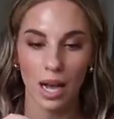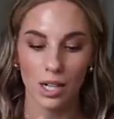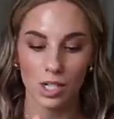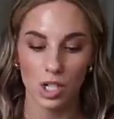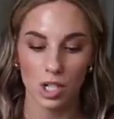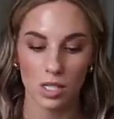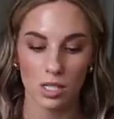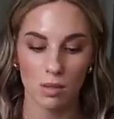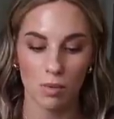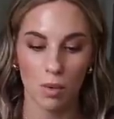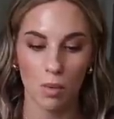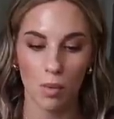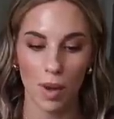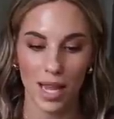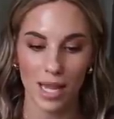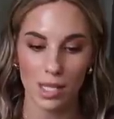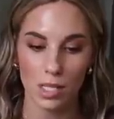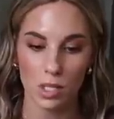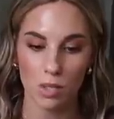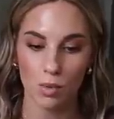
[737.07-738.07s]
adjustable
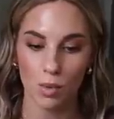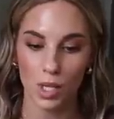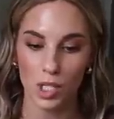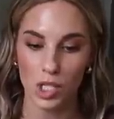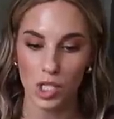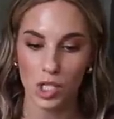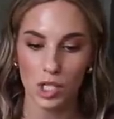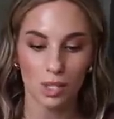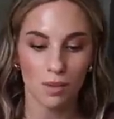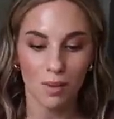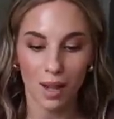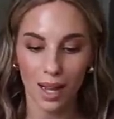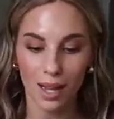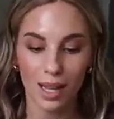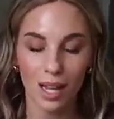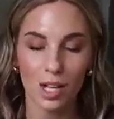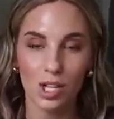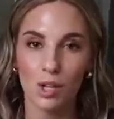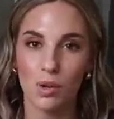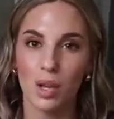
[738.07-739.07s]
waist, which
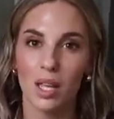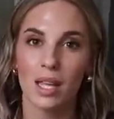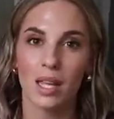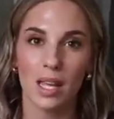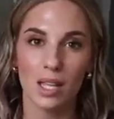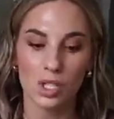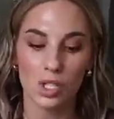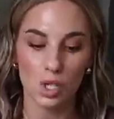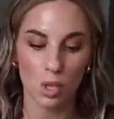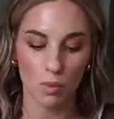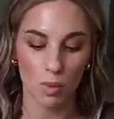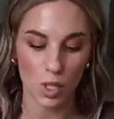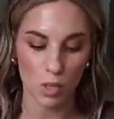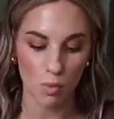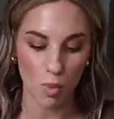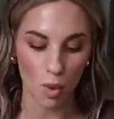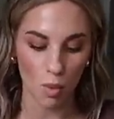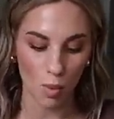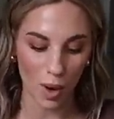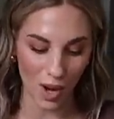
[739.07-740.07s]
again, you can get so
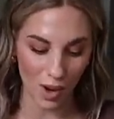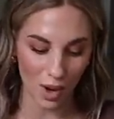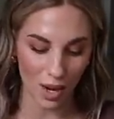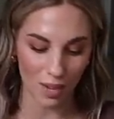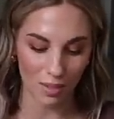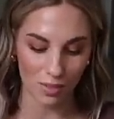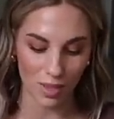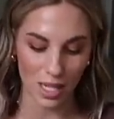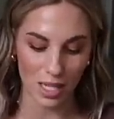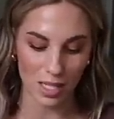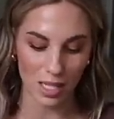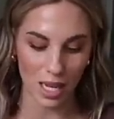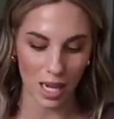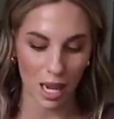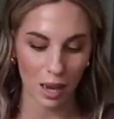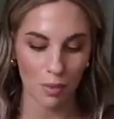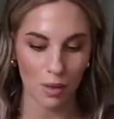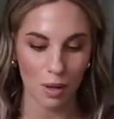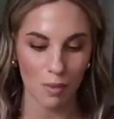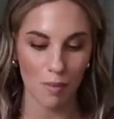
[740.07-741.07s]
much more wear out of these. Like
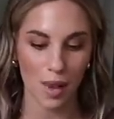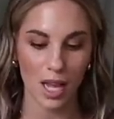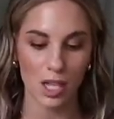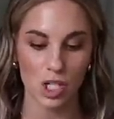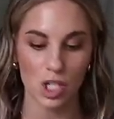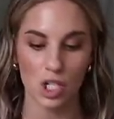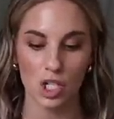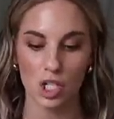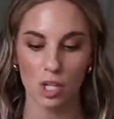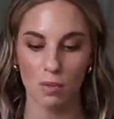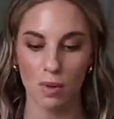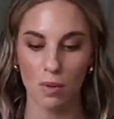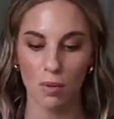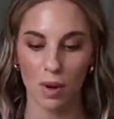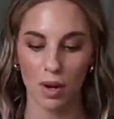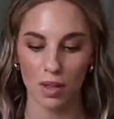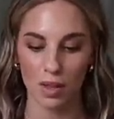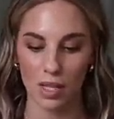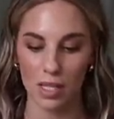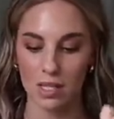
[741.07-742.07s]
I would imagine she'll be
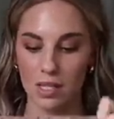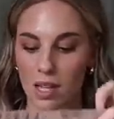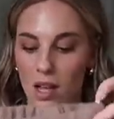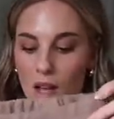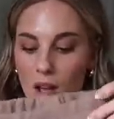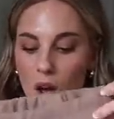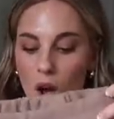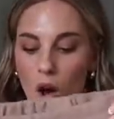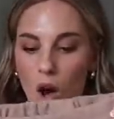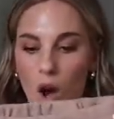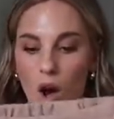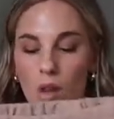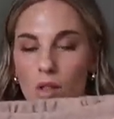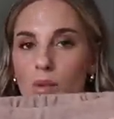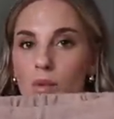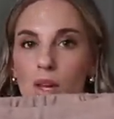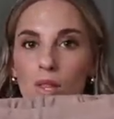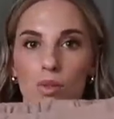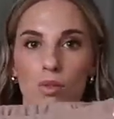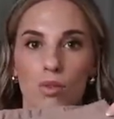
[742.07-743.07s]
wearing these all
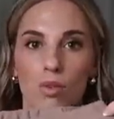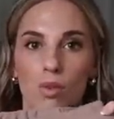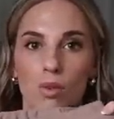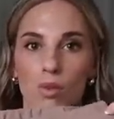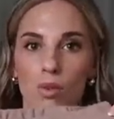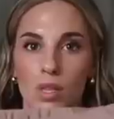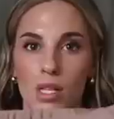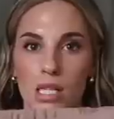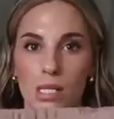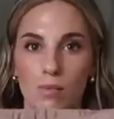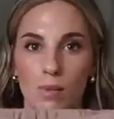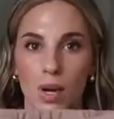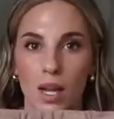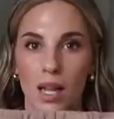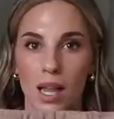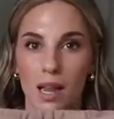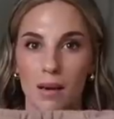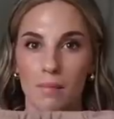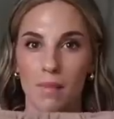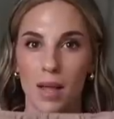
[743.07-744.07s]
the way through the
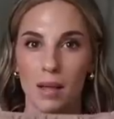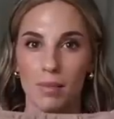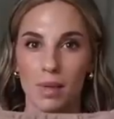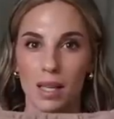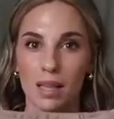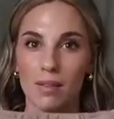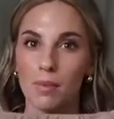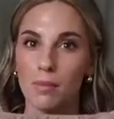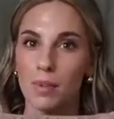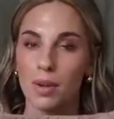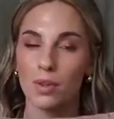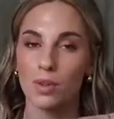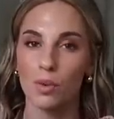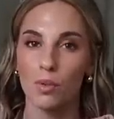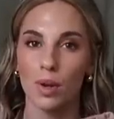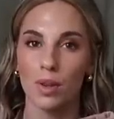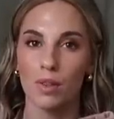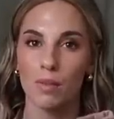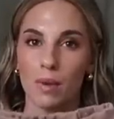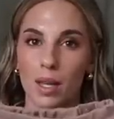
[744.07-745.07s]
spring and maybe even be able to
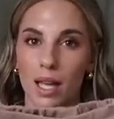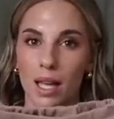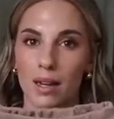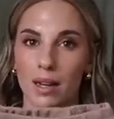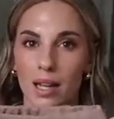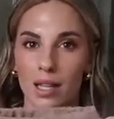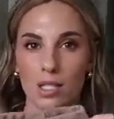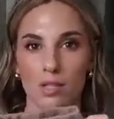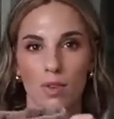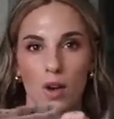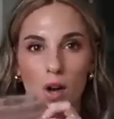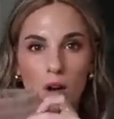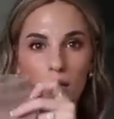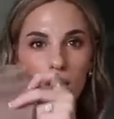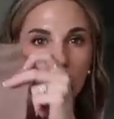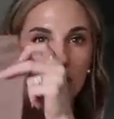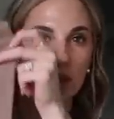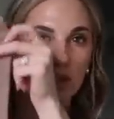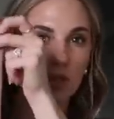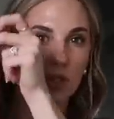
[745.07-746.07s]
wear them again next fall
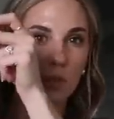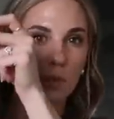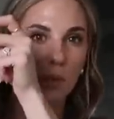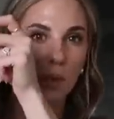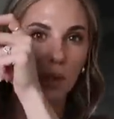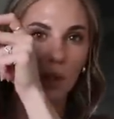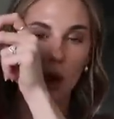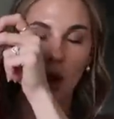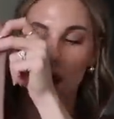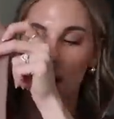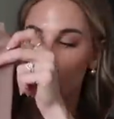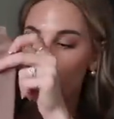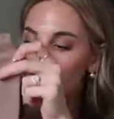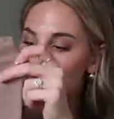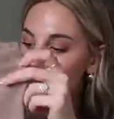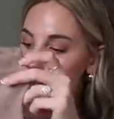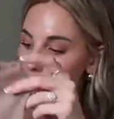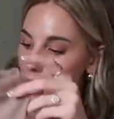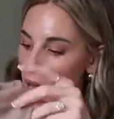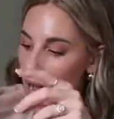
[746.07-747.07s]
because they're super
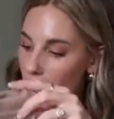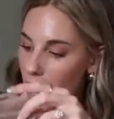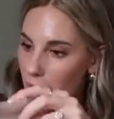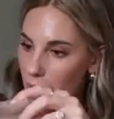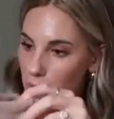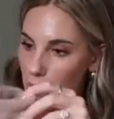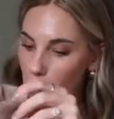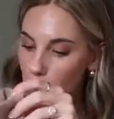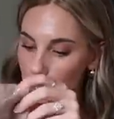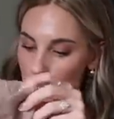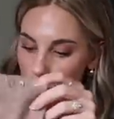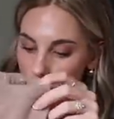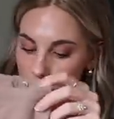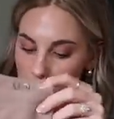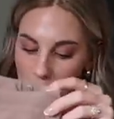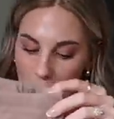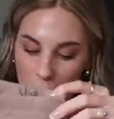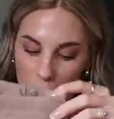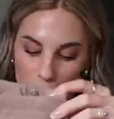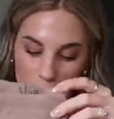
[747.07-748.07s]
long. Um, and we'll
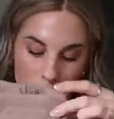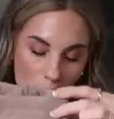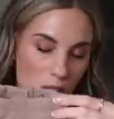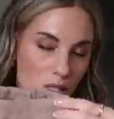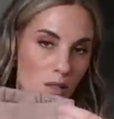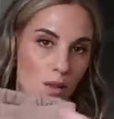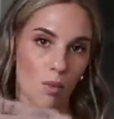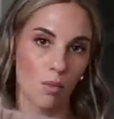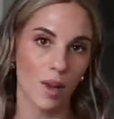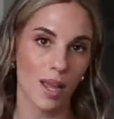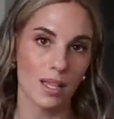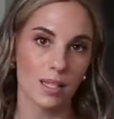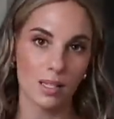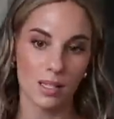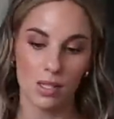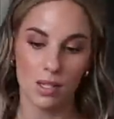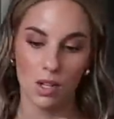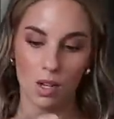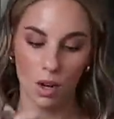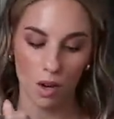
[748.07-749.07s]
just adjust the
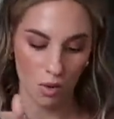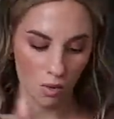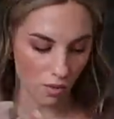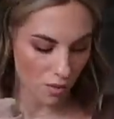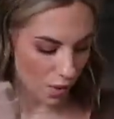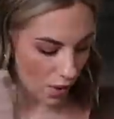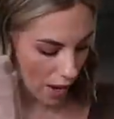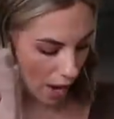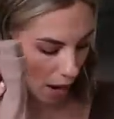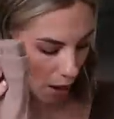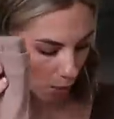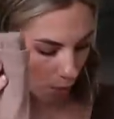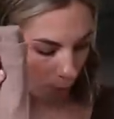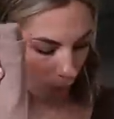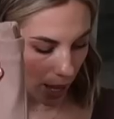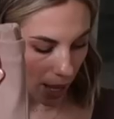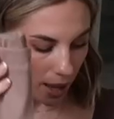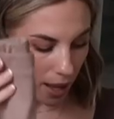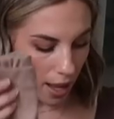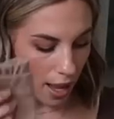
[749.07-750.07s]
waist, you know, for now.
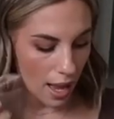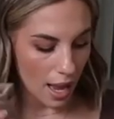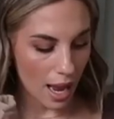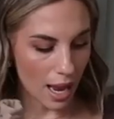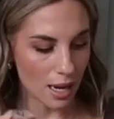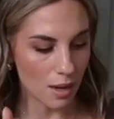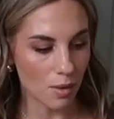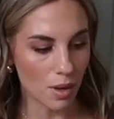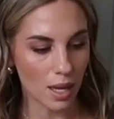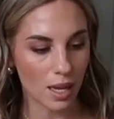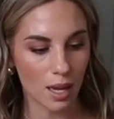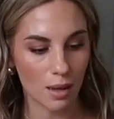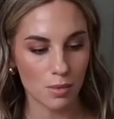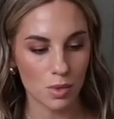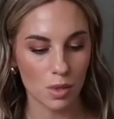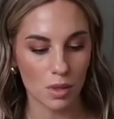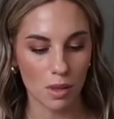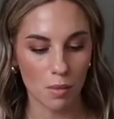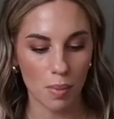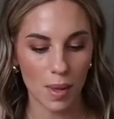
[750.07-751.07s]
But anyway, it
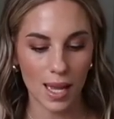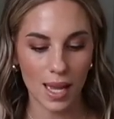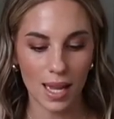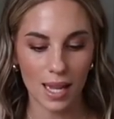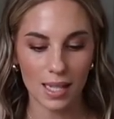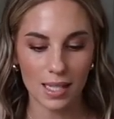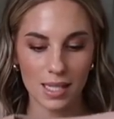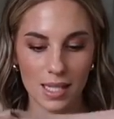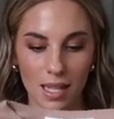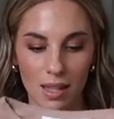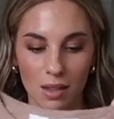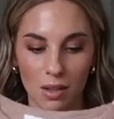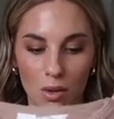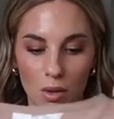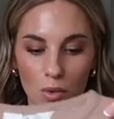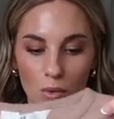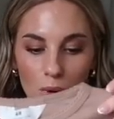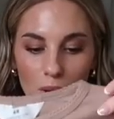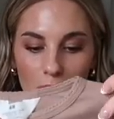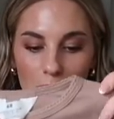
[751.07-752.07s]
comes with the pants, a
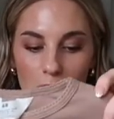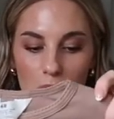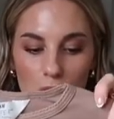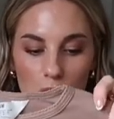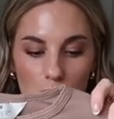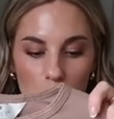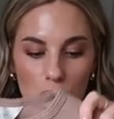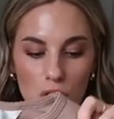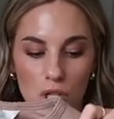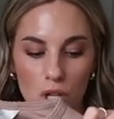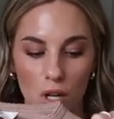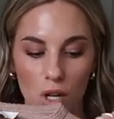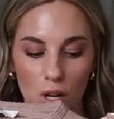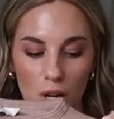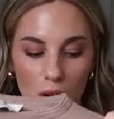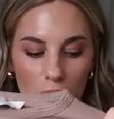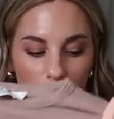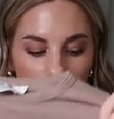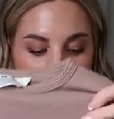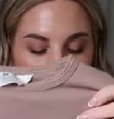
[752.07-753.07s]
little ribbed
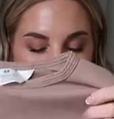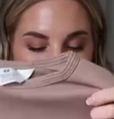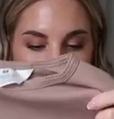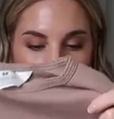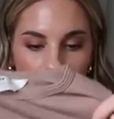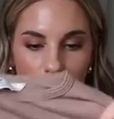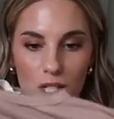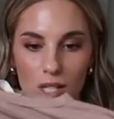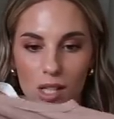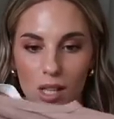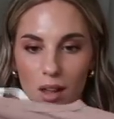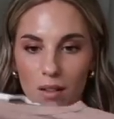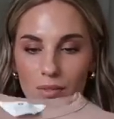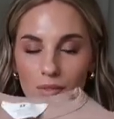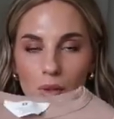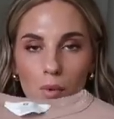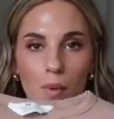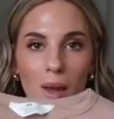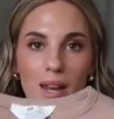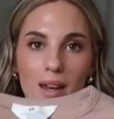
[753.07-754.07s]
shirt. I just
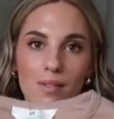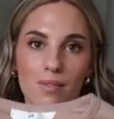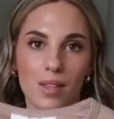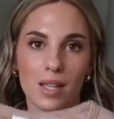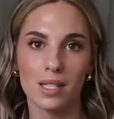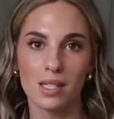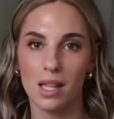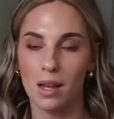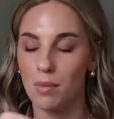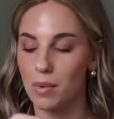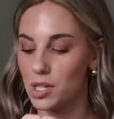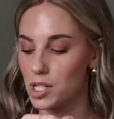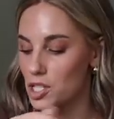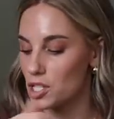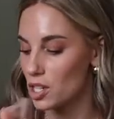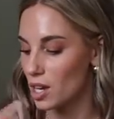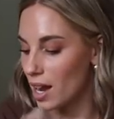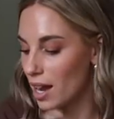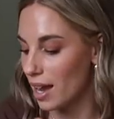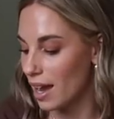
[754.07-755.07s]
love the weight of these. I
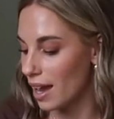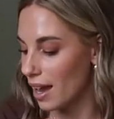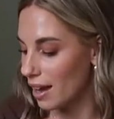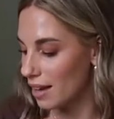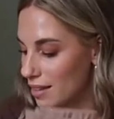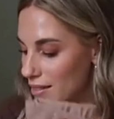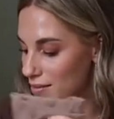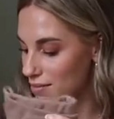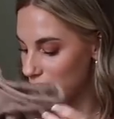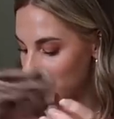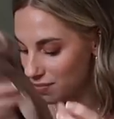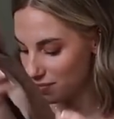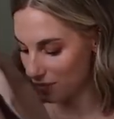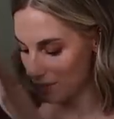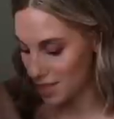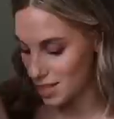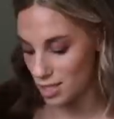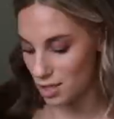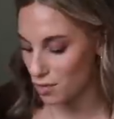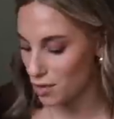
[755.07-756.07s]
wish I had
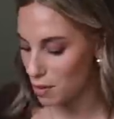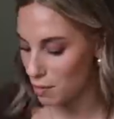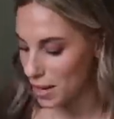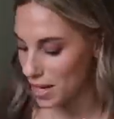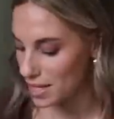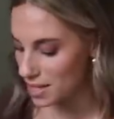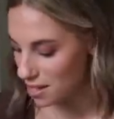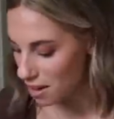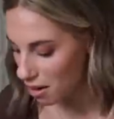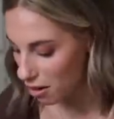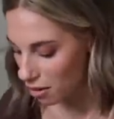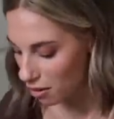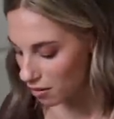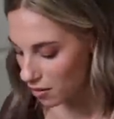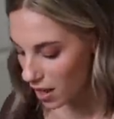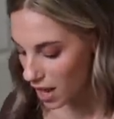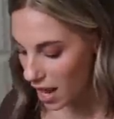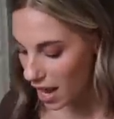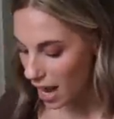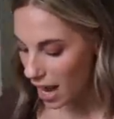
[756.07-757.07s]
this for
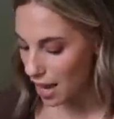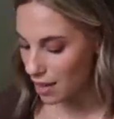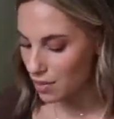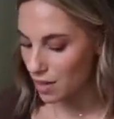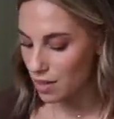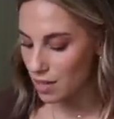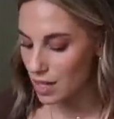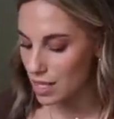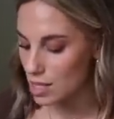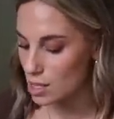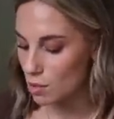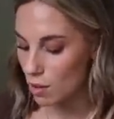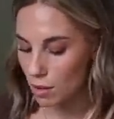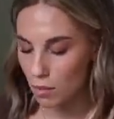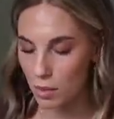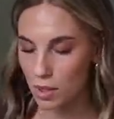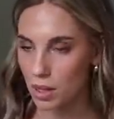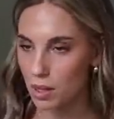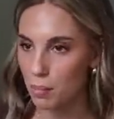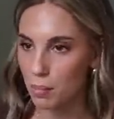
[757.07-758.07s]
myself. And then this
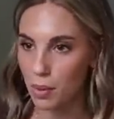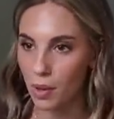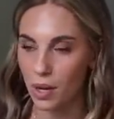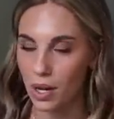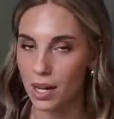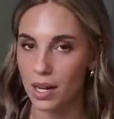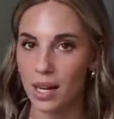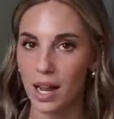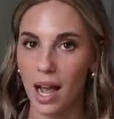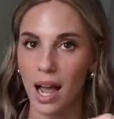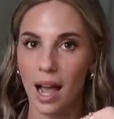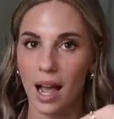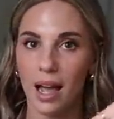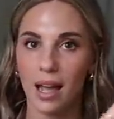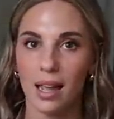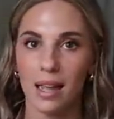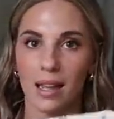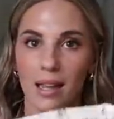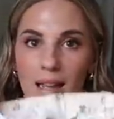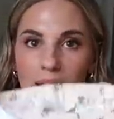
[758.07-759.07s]
one with the print,
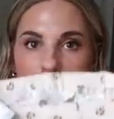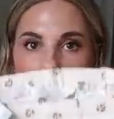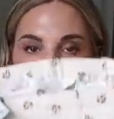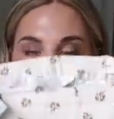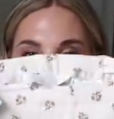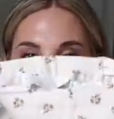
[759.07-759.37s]
I